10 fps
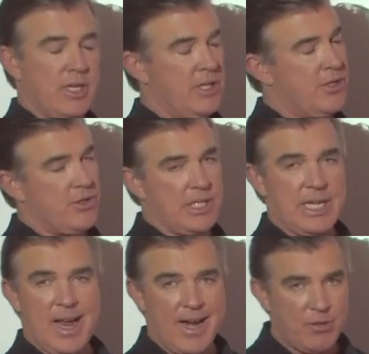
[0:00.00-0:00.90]
It's usually
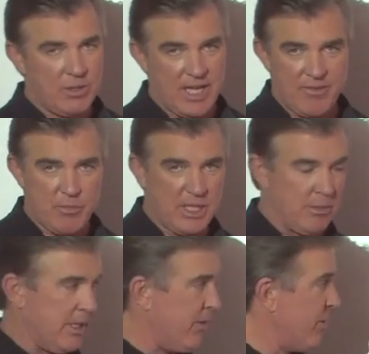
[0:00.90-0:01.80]
9 to 11
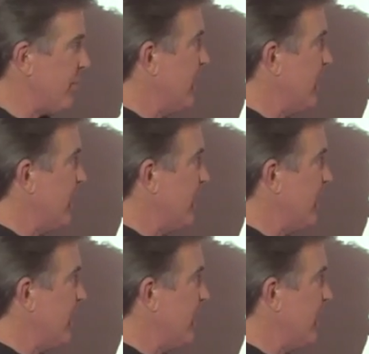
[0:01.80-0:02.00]
millimeters.